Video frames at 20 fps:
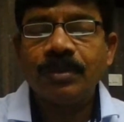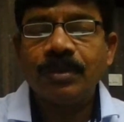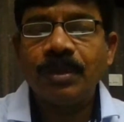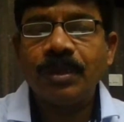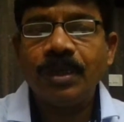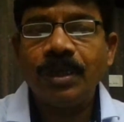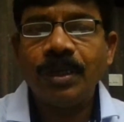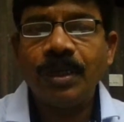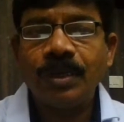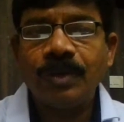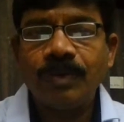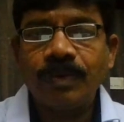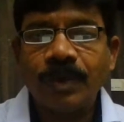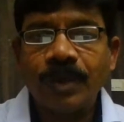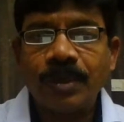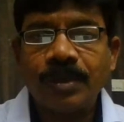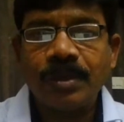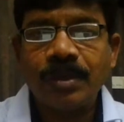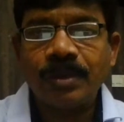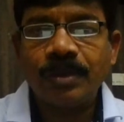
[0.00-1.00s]
create
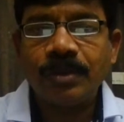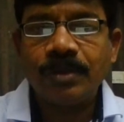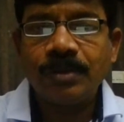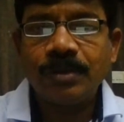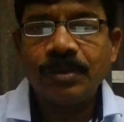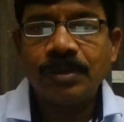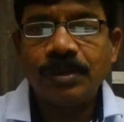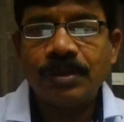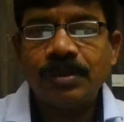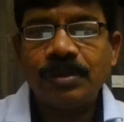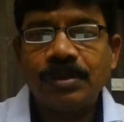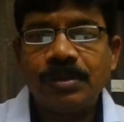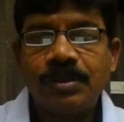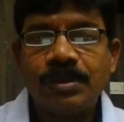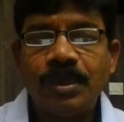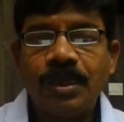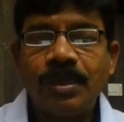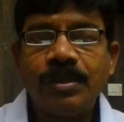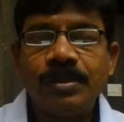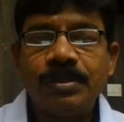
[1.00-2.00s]
for
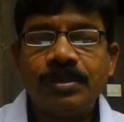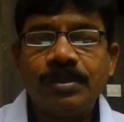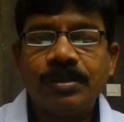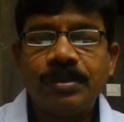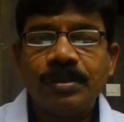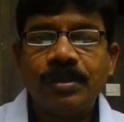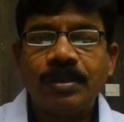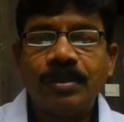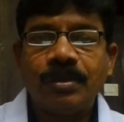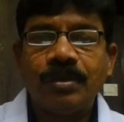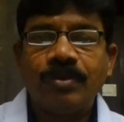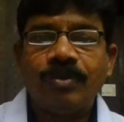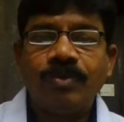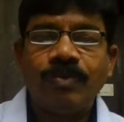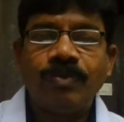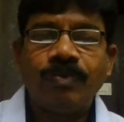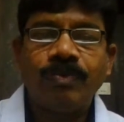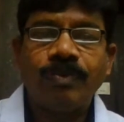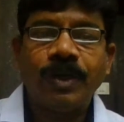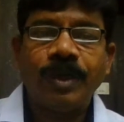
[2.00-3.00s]
sales
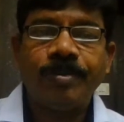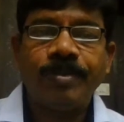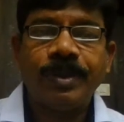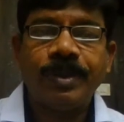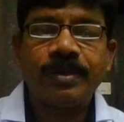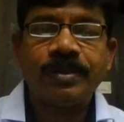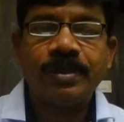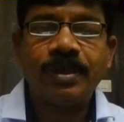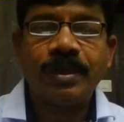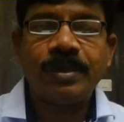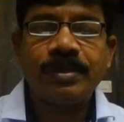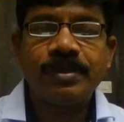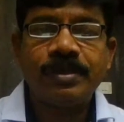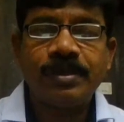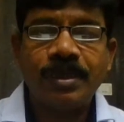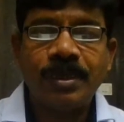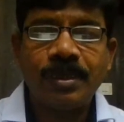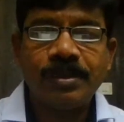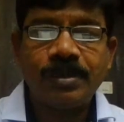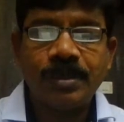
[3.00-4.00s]
5%,
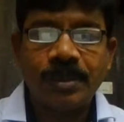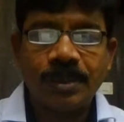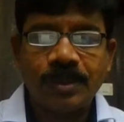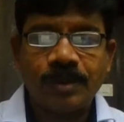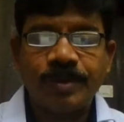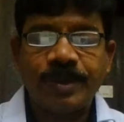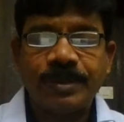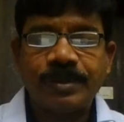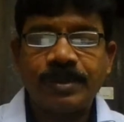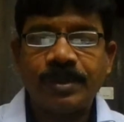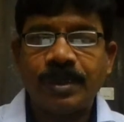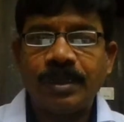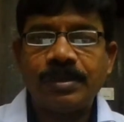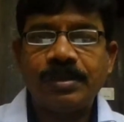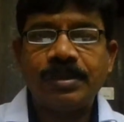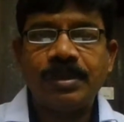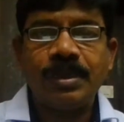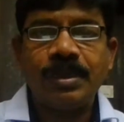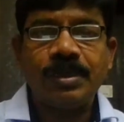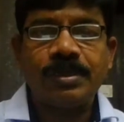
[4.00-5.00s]
sales 6%,
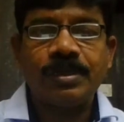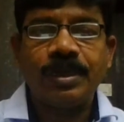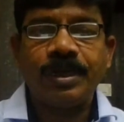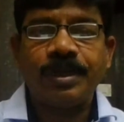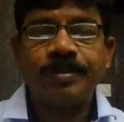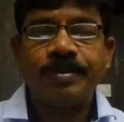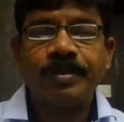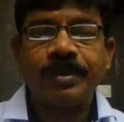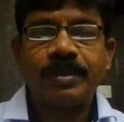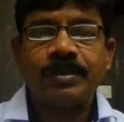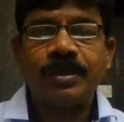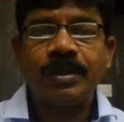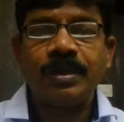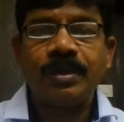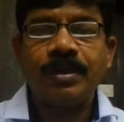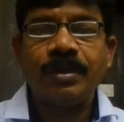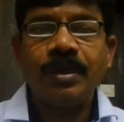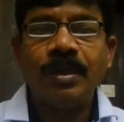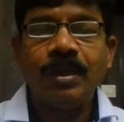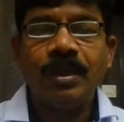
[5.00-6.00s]
sales
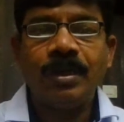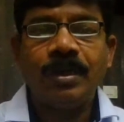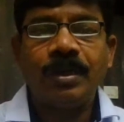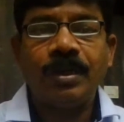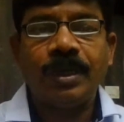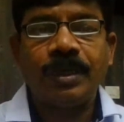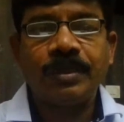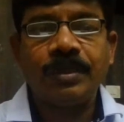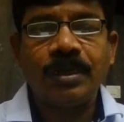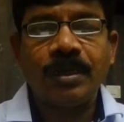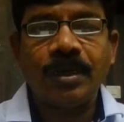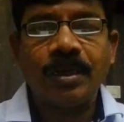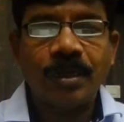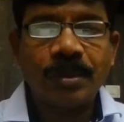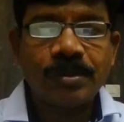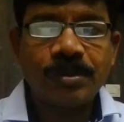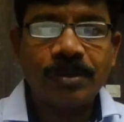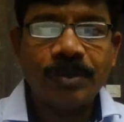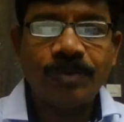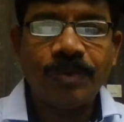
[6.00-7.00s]
8%, like that
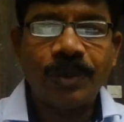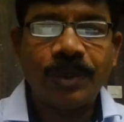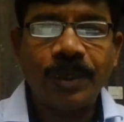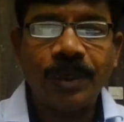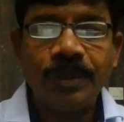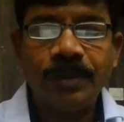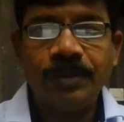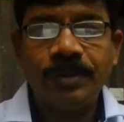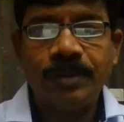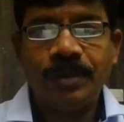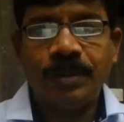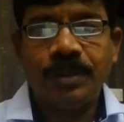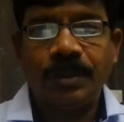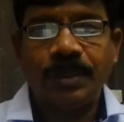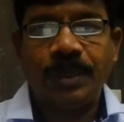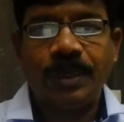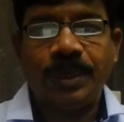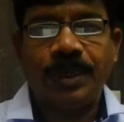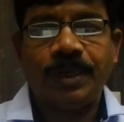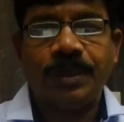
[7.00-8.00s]
also we can
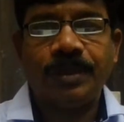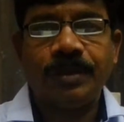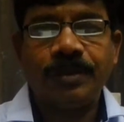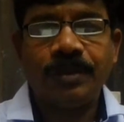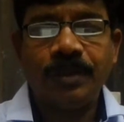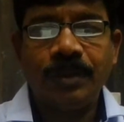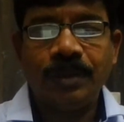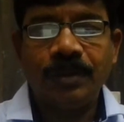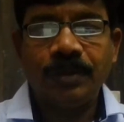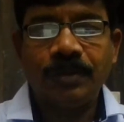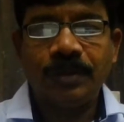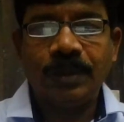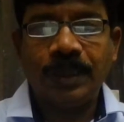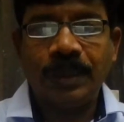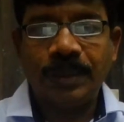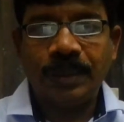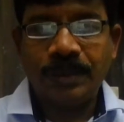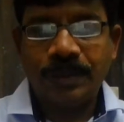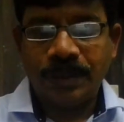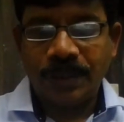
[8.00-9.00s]
create. That
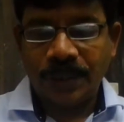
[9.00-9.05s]
is